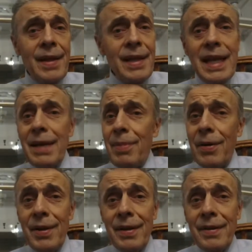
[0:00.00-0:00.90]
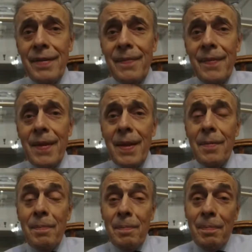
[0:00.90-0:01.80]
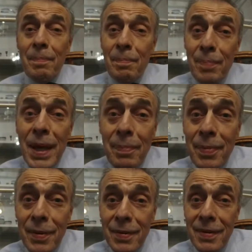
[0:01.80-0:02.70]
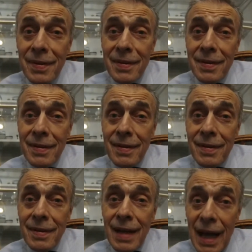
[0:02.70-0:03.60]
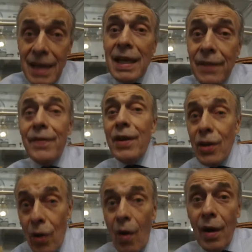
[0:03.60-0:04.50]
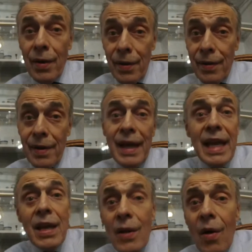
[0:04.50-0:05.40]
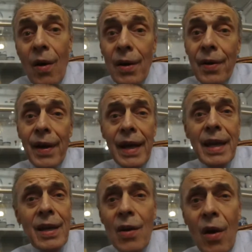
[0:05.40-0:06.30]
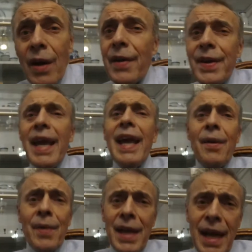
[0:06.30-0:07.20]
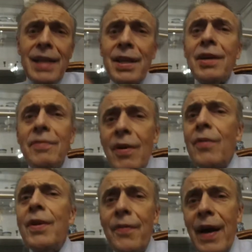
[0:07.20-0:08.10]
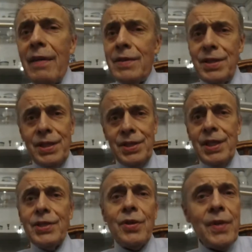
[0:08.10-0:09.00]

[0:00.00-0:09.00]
Think about it. People are living longer and longer and longer. Yeah, we had the coronavirus this year, so